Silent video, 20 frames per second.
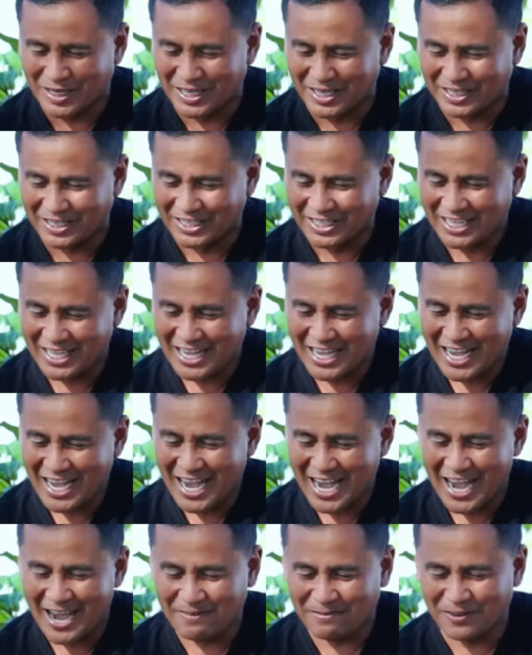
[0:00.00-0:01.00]
by
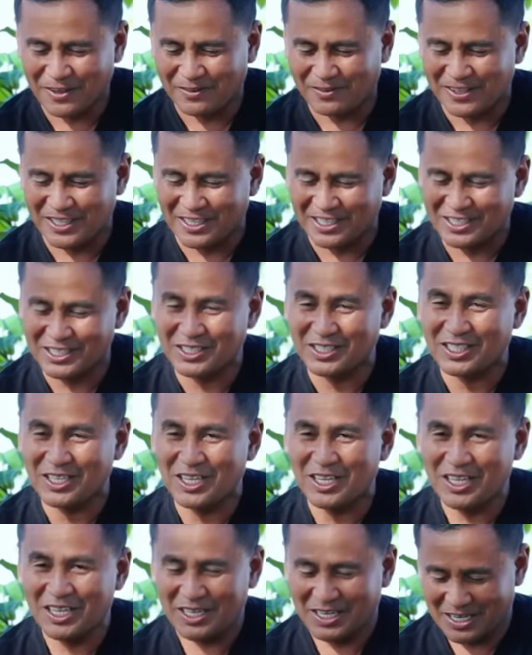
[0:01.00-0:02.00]
having this
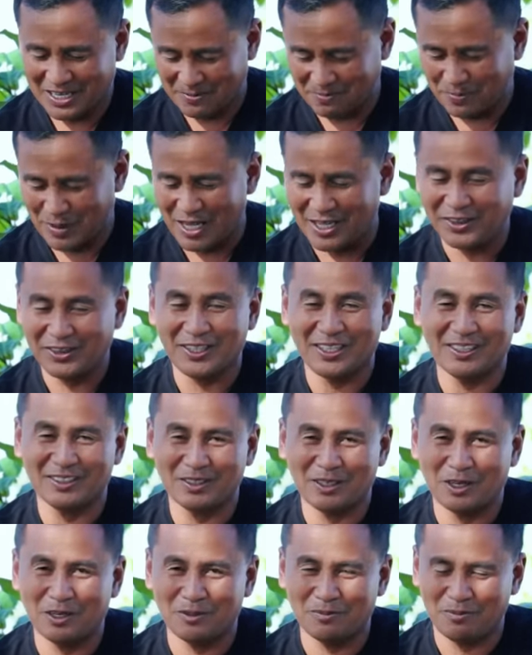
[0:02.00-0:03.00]
bottle
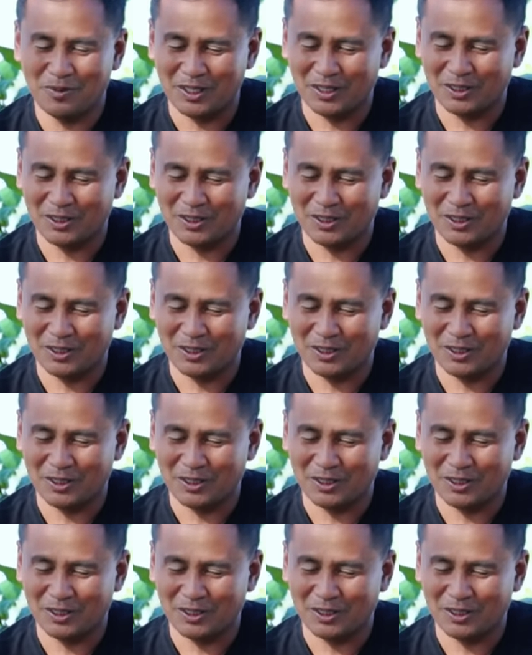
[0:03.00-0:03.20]
of